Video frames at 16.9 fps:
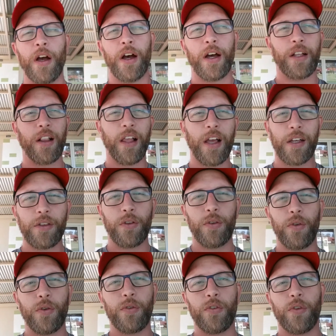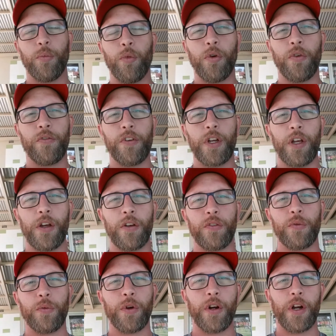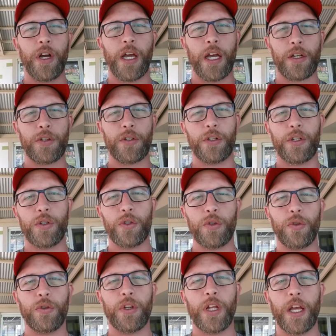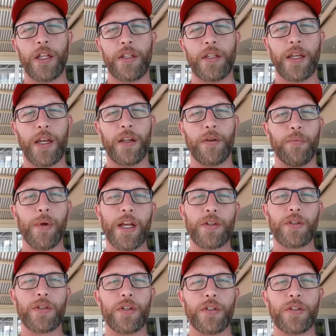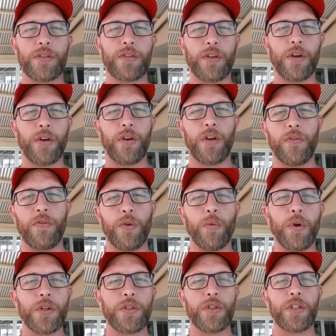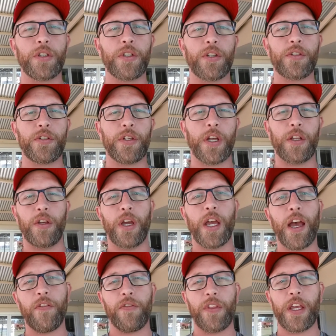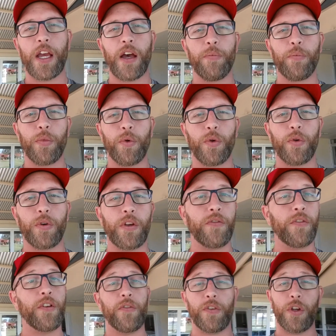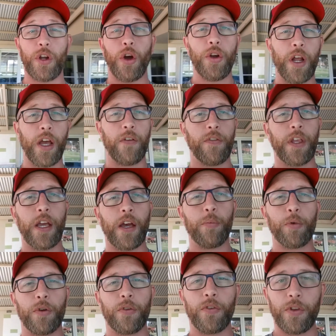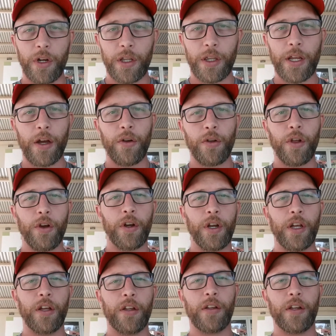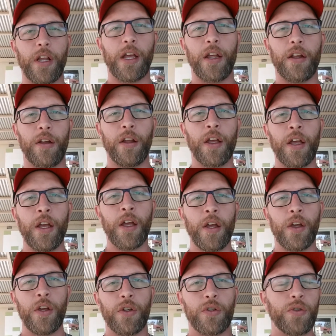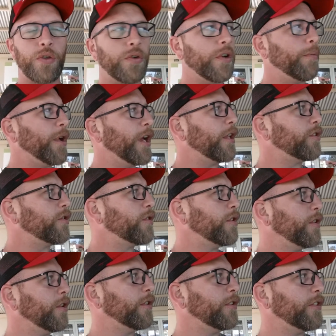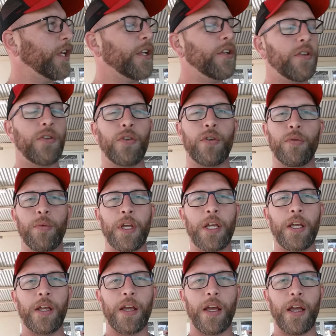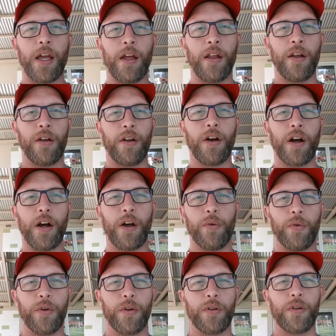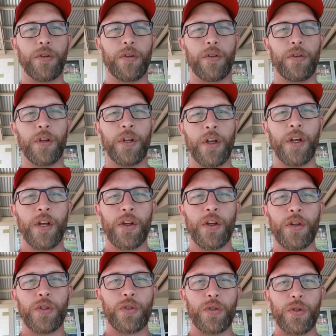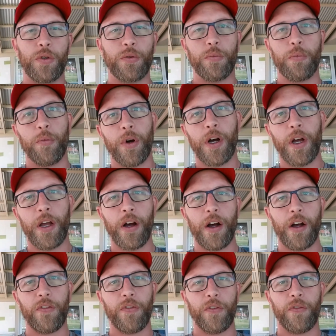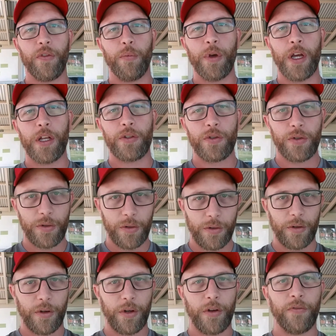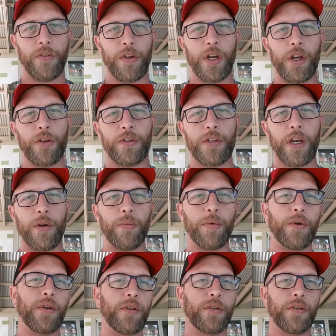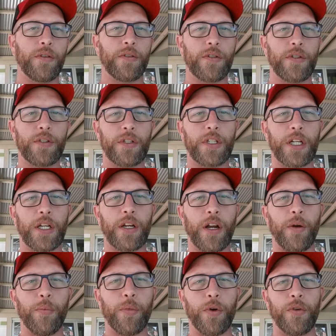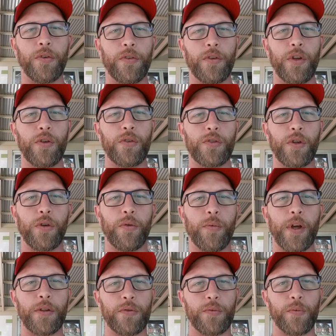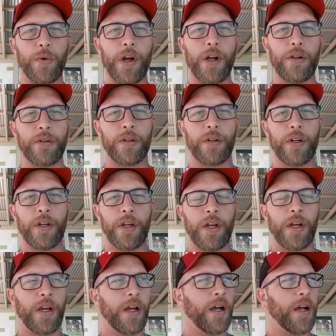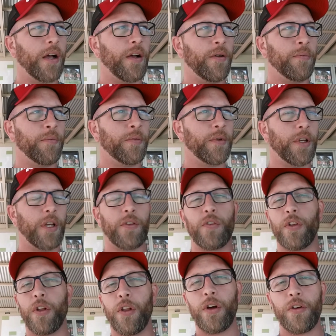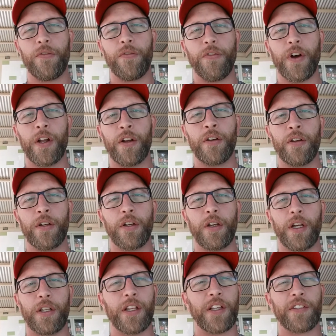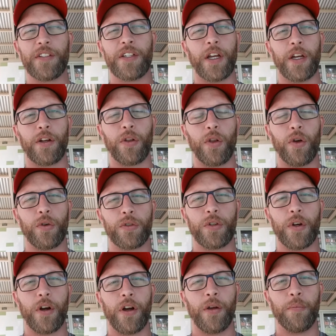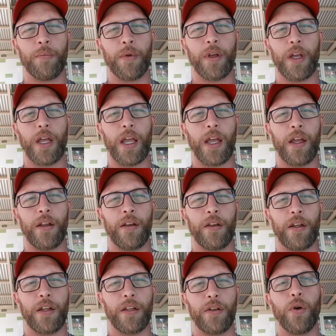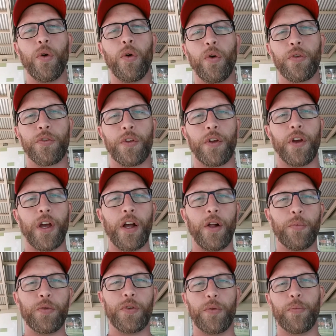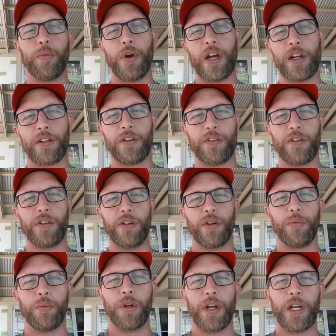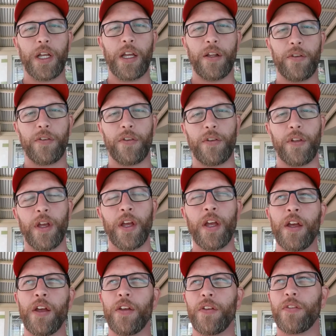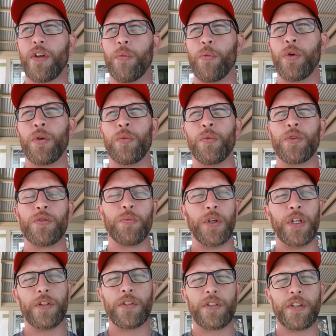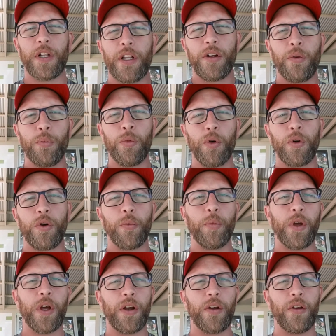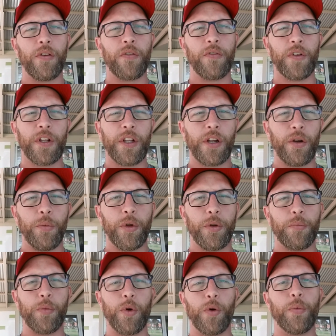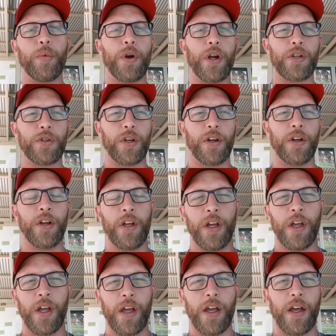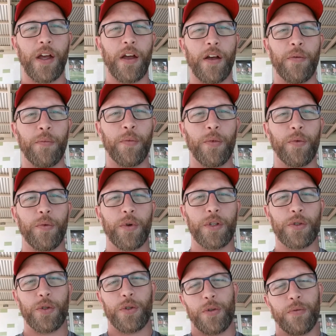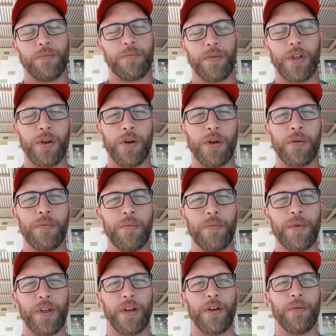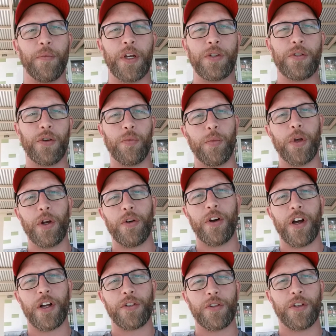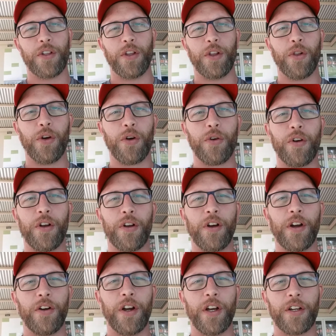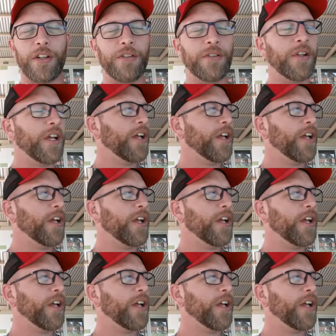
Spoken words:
I'd like to do some more videos where I actually shoot head-to-head matches. So if you're watching this and you have the app, or even if you don't have the app, consider downloading it and shoot a match. Send it to me, and I will shoot my half of the match, videotape it, and stick it up on YouTube as well. It's a lot of fun. It doesn't take a long time, and it also helps you practice a little bit against someone, which means it's a little more competitive, a little bit more pressure, which, you know, makes you a better archer in the long run, I reckon.